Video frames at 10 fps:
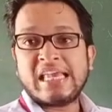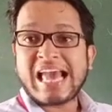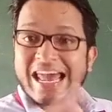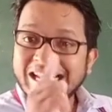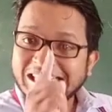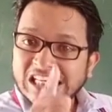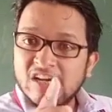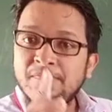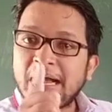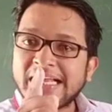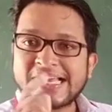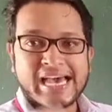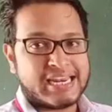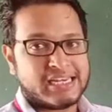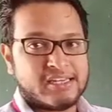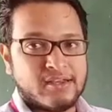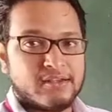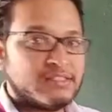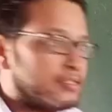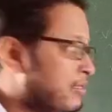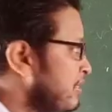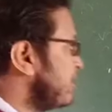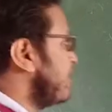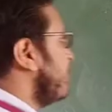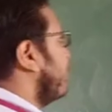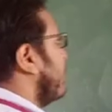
character by characters. If